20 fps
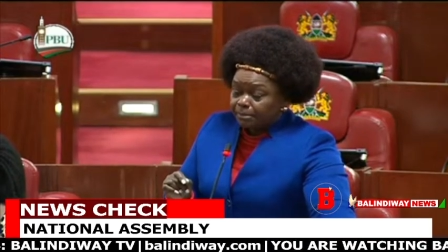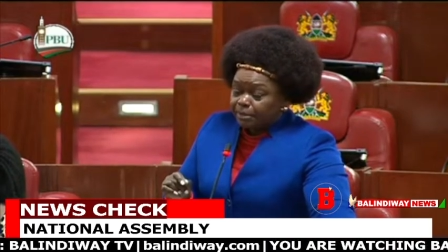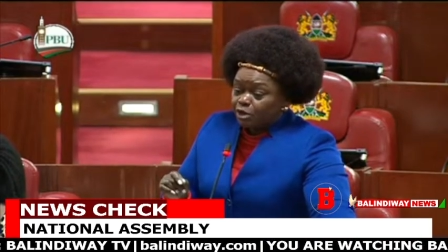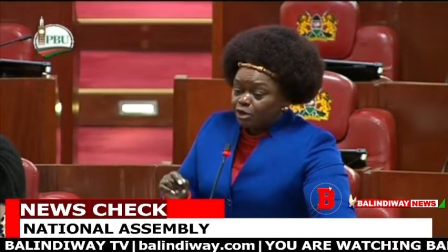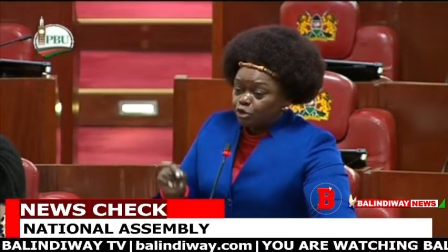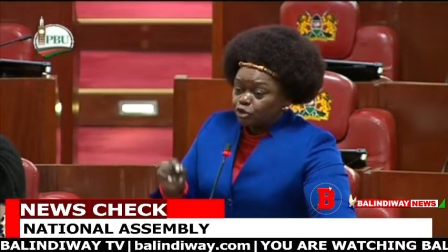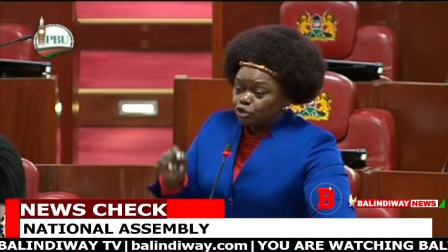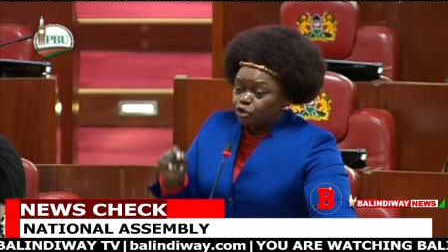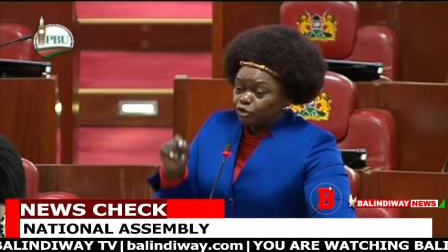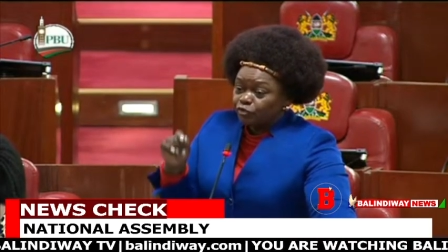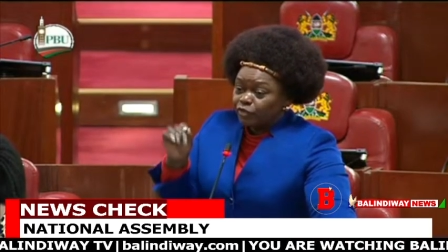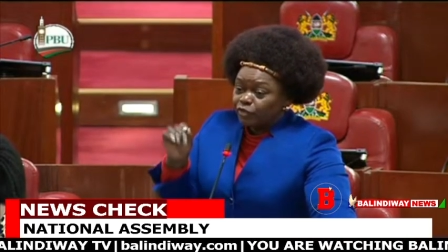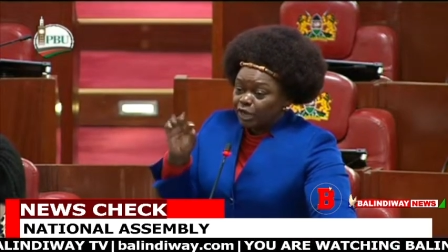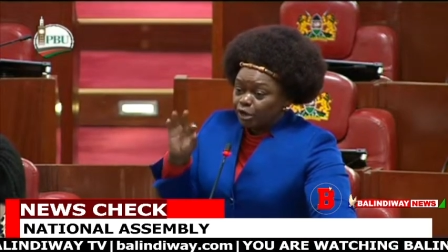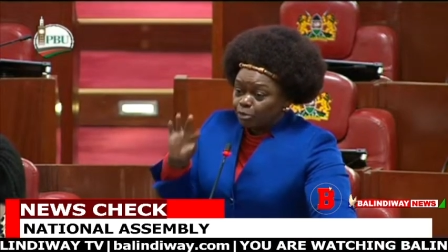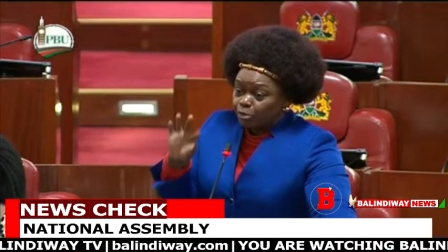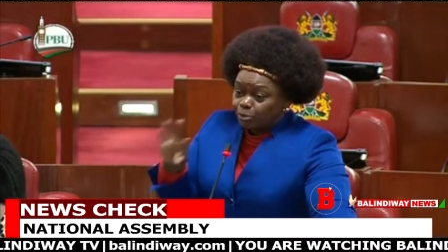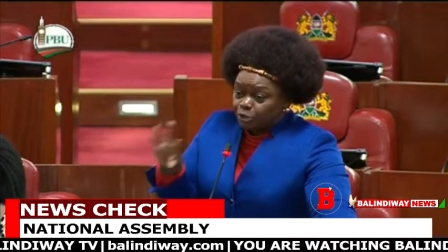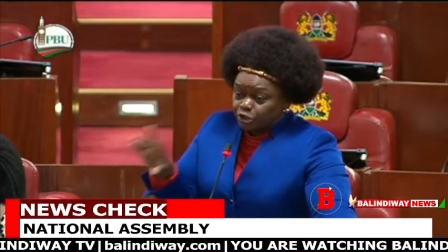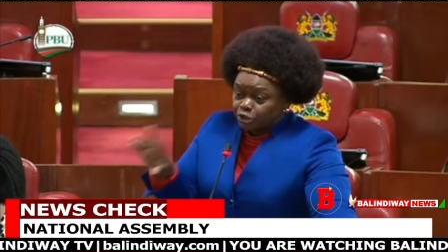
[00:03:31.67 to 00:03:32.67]
because of
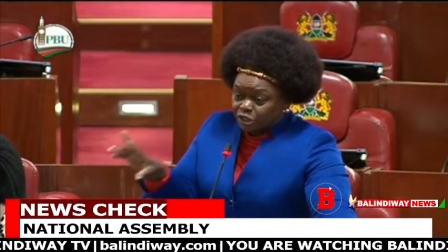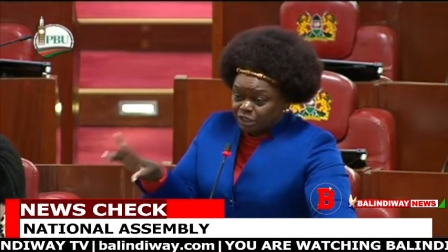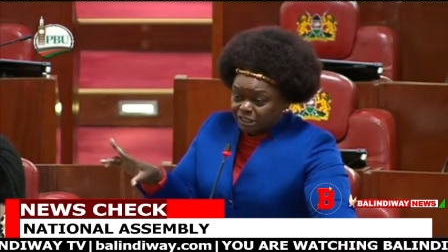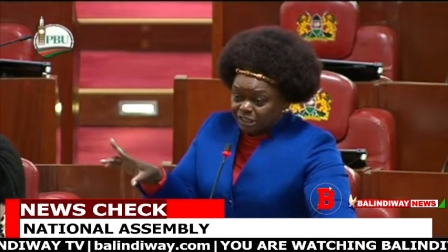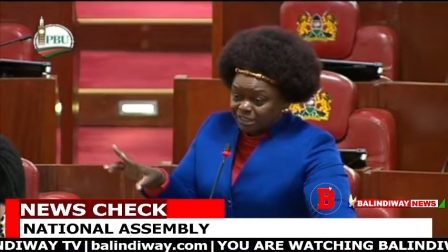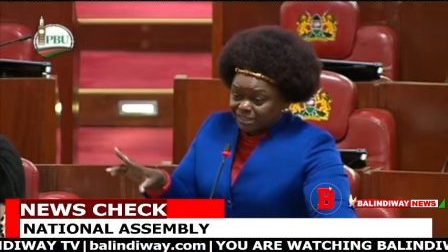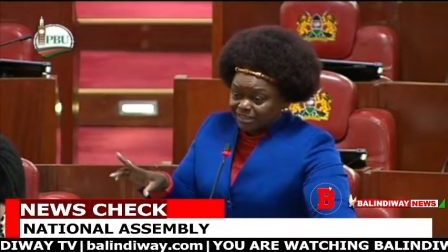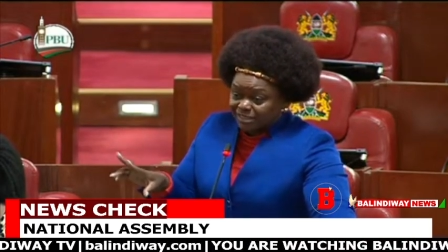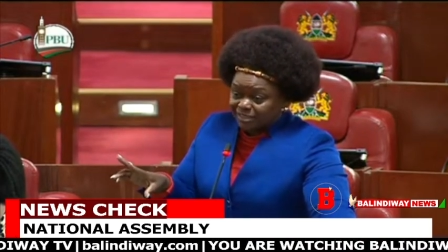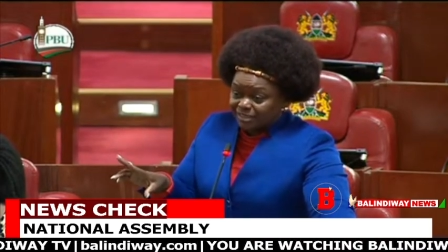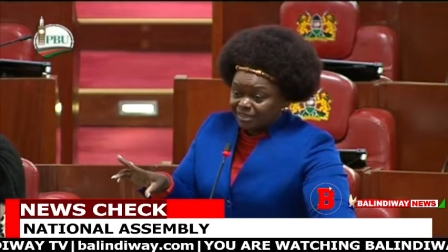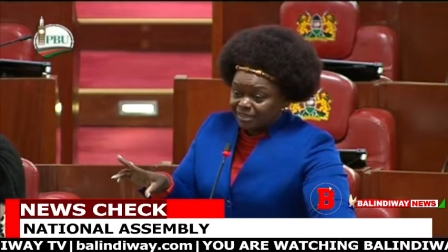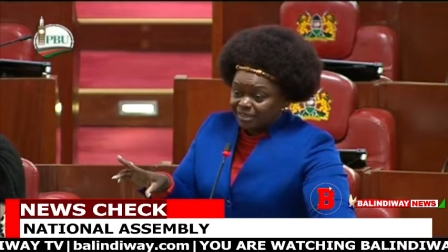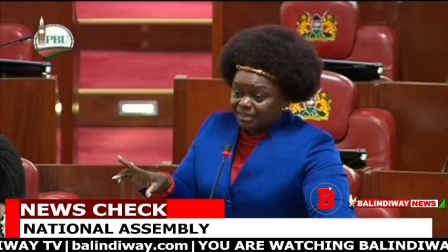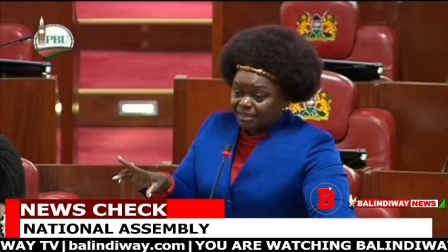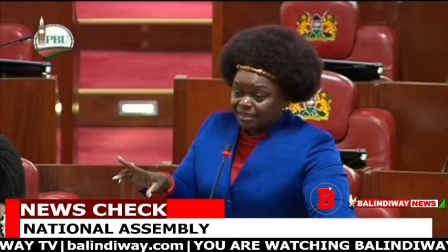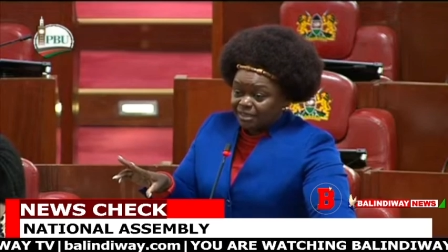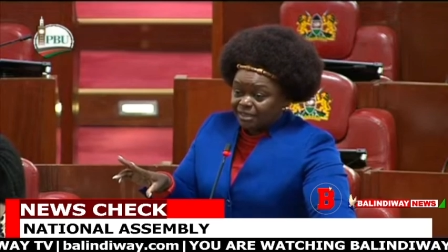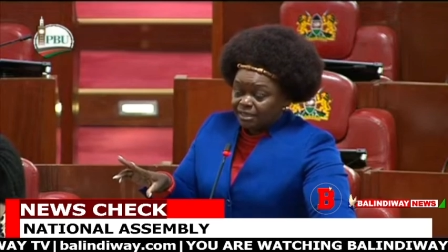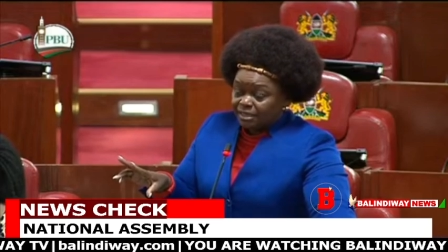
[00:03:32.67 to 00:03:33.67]
their homogeneity,
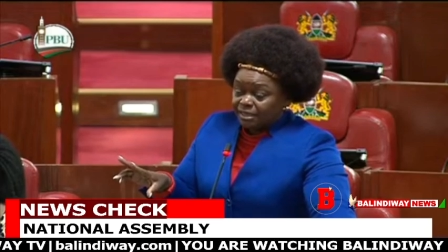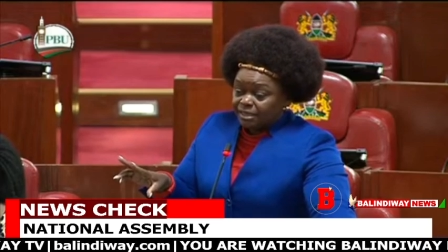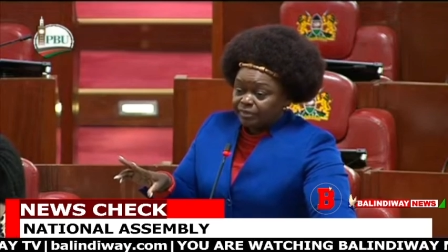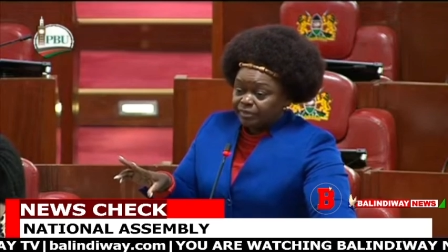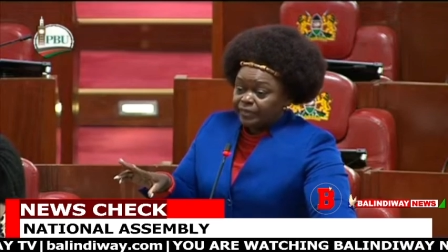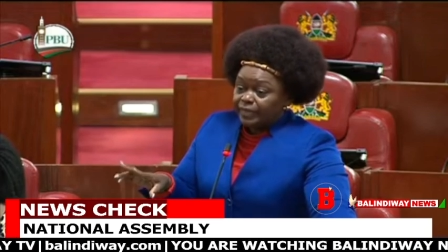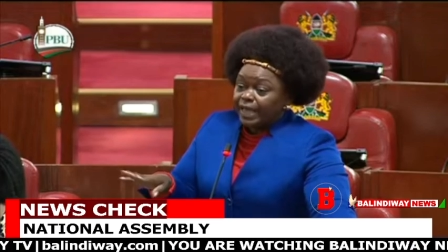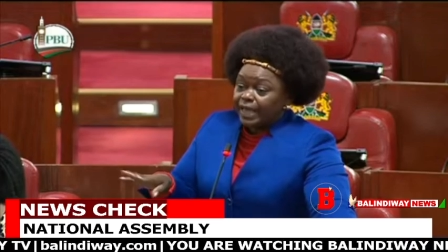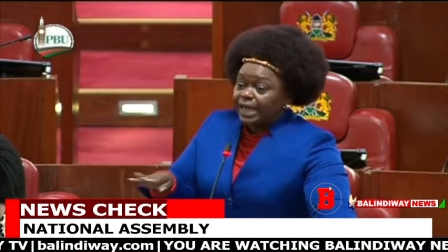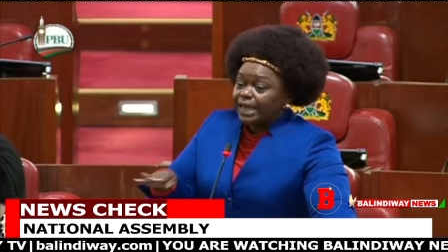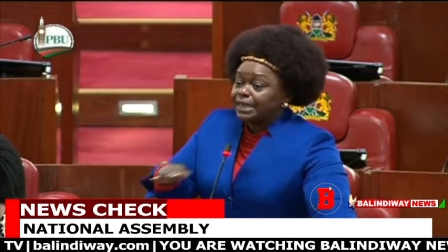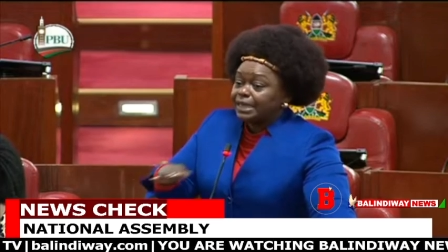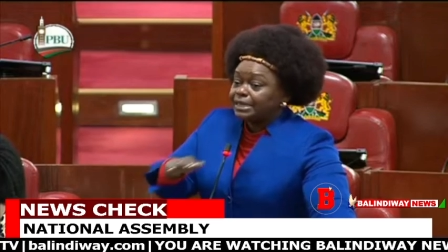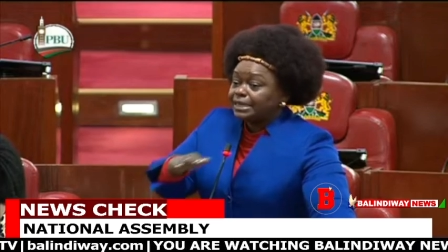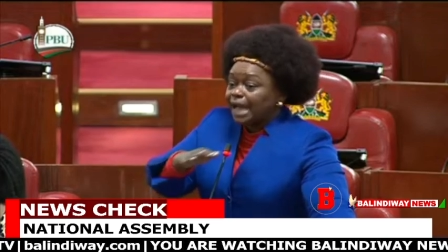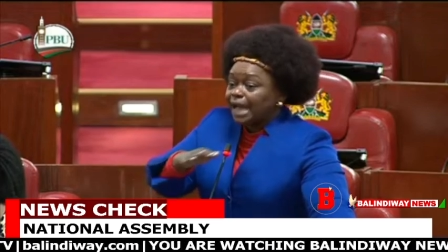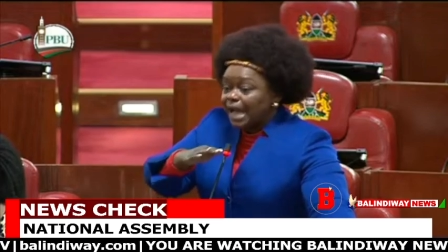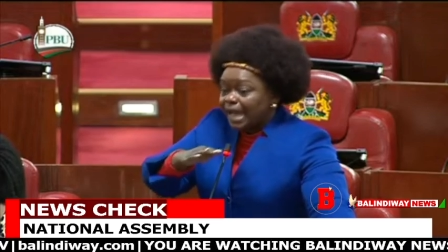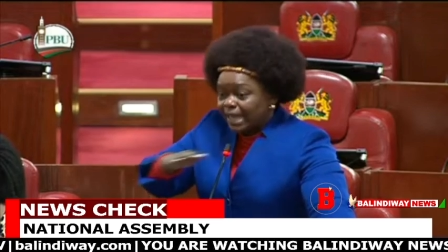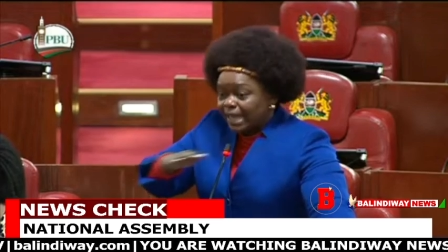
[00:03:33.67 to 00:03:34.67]
the
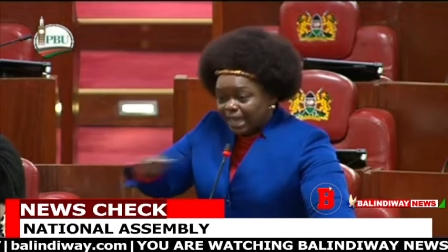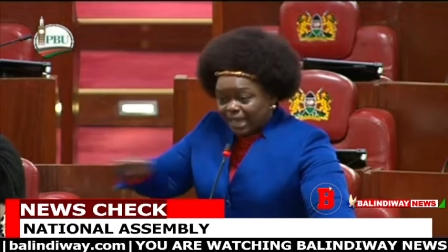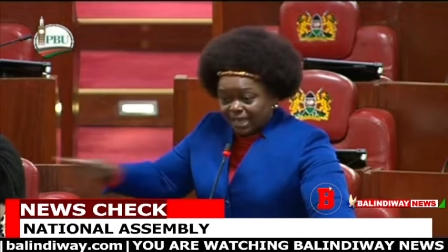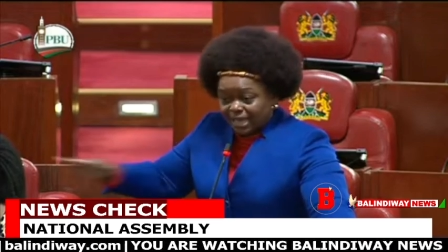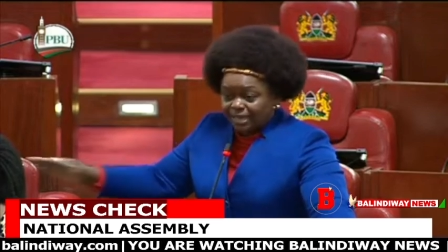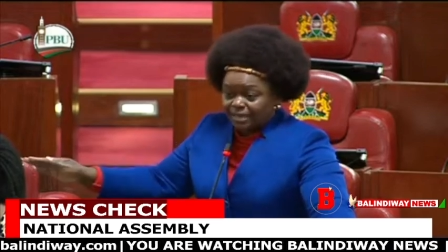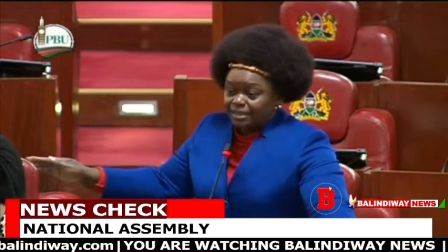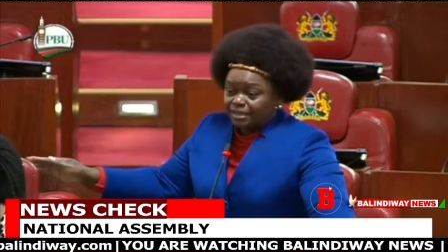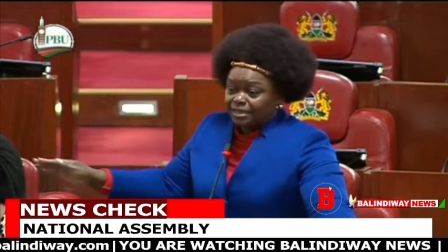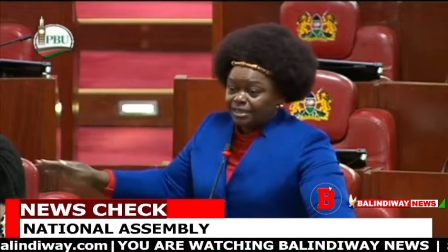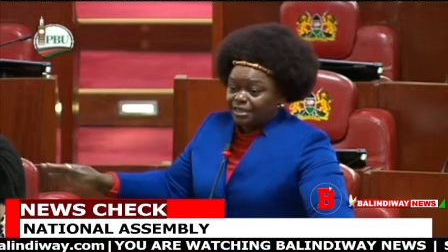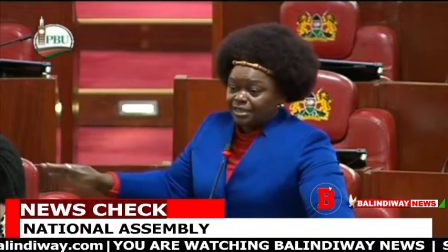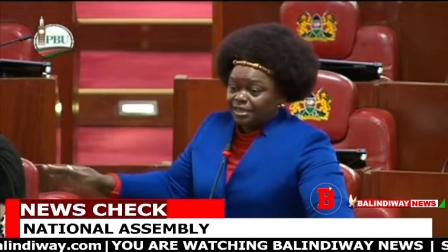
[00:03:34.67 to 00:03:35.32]
entire